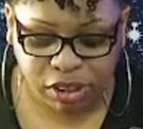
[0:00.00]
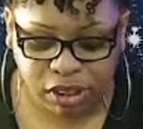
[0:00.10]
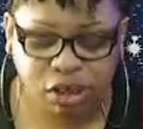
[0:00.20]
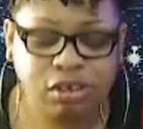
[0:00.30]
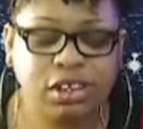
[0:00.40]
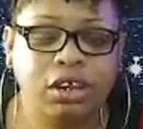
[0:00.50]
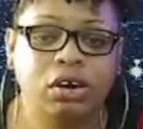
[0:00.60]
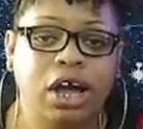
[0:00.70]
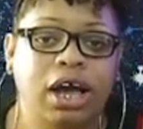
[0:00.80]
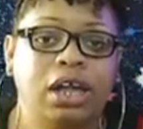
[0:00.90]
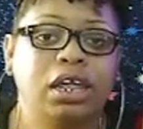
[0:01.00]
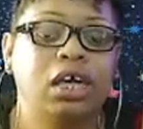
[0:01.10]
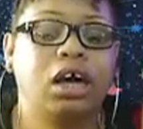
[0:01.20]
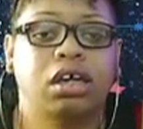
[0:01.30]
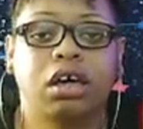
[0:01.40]
those that are highly
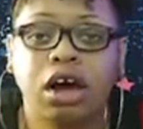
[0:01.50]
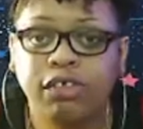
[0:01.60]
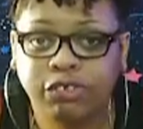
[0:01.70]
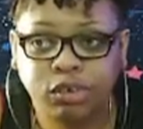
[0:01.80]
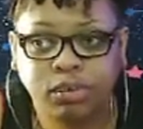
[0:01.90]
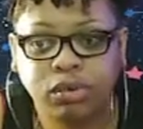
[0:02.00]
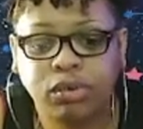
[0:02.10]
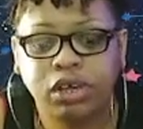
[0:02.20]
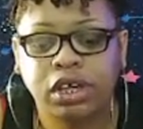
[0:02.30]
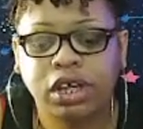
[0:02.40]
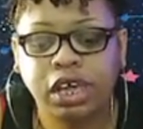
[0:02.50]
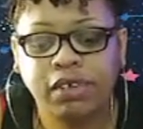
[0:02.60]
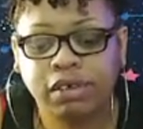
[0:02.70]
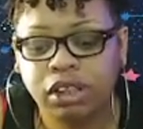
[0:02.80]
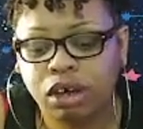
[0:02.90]
uncomfortable,
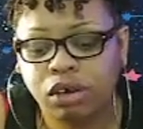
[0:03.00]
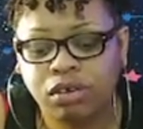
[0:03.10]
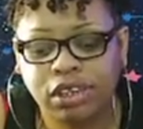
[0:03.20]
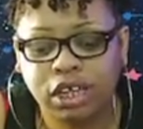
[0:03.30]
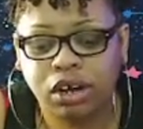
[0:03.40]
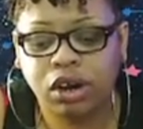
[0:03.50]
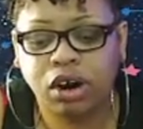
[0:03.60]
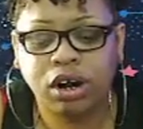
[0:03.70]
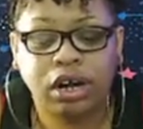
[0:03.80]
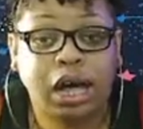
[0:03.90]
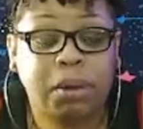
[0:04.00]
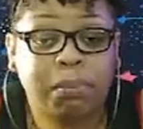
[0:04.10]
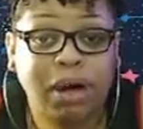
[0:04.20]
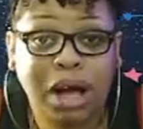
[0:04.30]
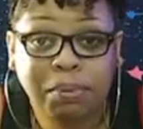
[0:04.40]
even those that are
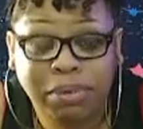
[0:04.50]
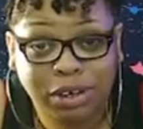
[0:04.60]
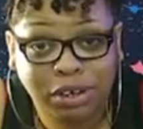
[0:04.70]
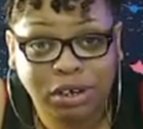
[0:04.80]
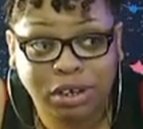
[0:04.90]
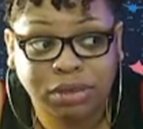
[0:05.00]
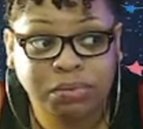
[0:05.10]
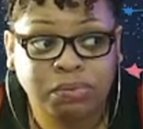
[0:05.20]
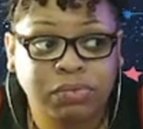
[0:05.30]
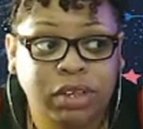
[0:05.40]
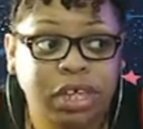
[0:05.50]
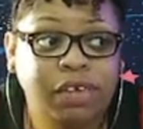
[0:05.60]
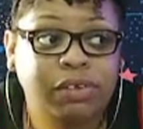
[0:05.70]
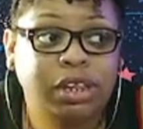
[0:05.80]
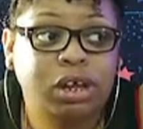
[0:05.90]
not popular,
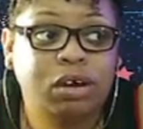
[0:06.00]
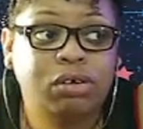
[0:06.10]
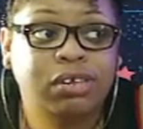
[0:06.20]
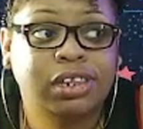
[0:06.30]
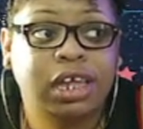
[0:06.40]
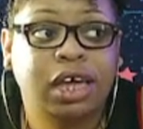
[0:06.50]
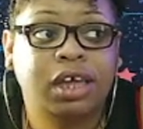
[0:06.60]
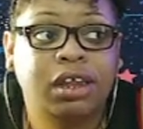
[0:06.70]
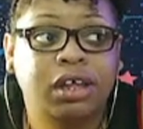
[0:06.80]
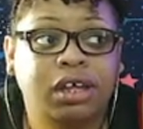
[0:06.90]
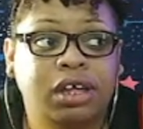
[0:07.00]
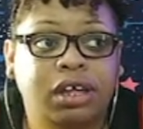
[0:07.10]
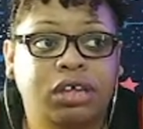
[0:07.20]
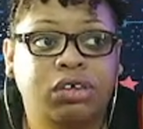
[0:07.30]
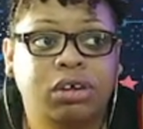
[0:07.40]
even those that,
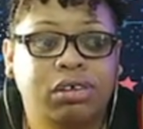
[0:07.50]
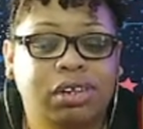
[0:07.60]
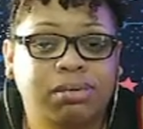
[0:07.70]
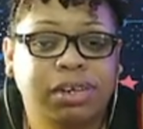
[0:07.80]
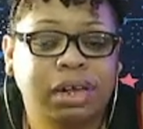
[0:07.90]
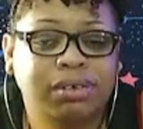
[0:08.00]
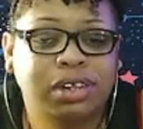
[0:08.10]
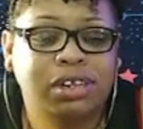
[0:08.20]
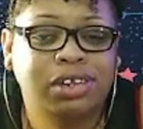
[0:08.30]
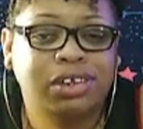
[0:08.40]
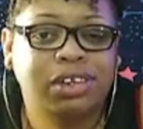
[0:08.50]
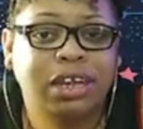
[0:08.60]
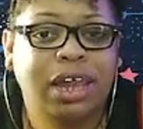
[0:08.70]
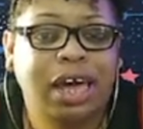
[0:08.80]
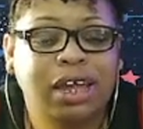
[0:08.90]
sometimes it's just
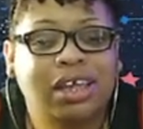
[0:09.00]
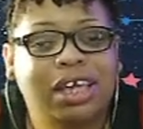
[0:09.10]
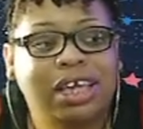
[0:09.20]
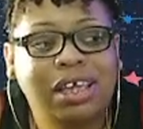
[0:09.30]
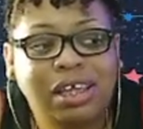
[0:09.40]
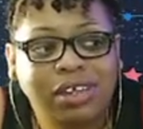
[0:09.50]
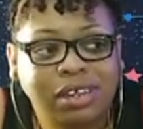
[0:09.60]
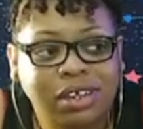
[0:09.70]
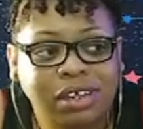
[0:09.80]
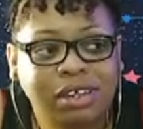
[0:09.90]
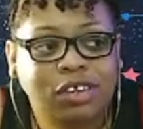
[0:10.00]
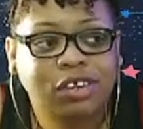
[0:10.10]
not easy to